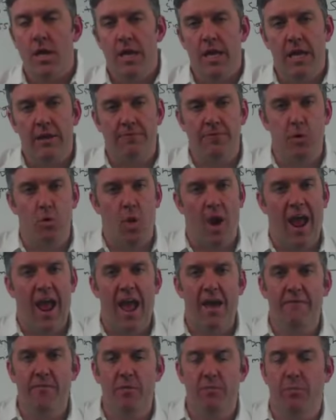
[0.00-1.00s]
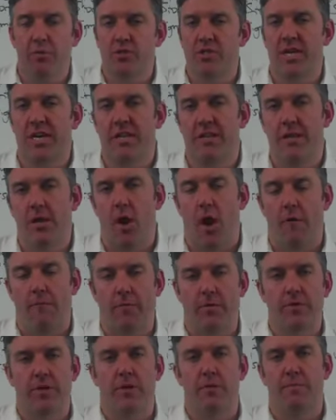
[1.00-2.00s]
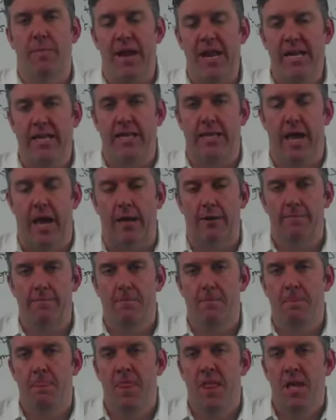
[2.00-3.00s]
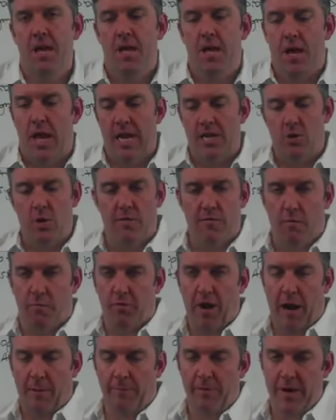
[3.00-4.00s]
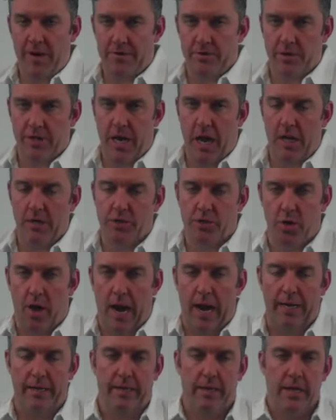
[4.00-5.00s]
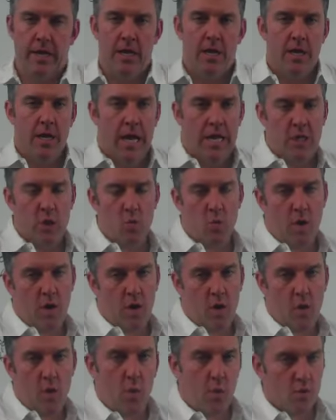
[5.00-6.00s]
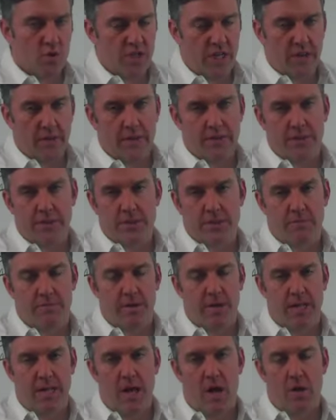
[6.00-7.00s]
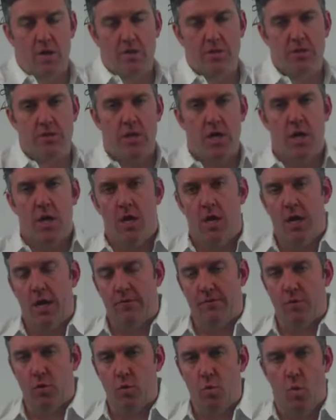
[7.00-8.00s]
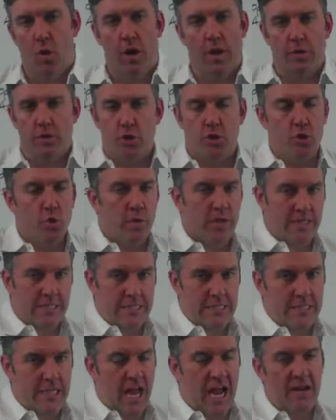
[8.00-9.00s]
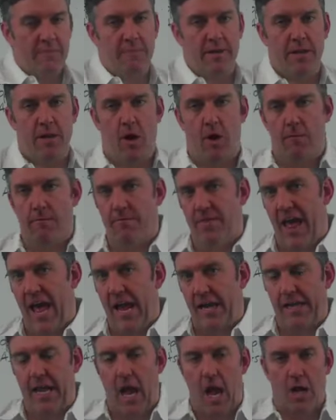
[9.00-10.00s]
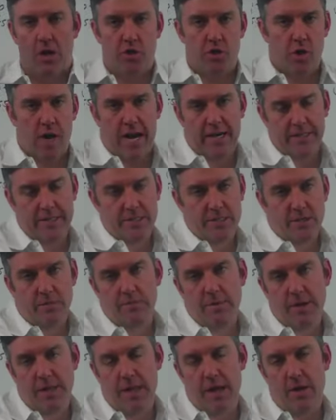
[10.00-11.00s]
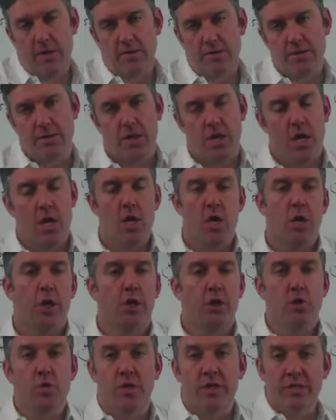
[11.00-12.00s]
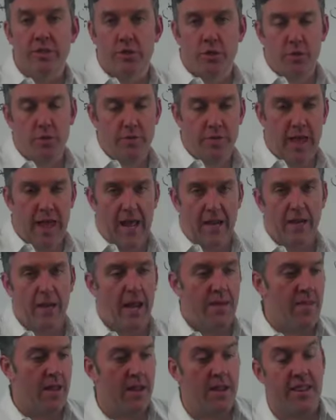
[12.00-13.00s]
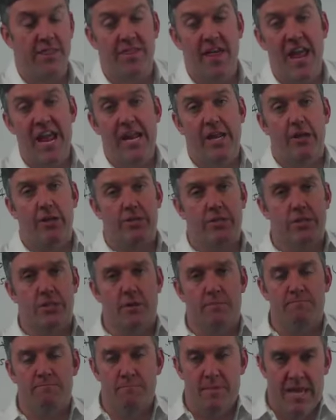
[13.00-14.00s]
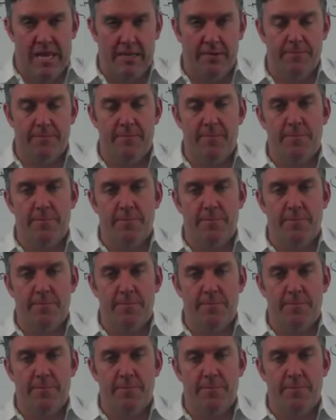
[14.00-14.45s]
If you haven't presented the offer to the bank yet, and you have a property under contract, and you want to wholesale it to somebody else, if you want to do an assignment of that contract to somebody else, you can do that, and then they could submit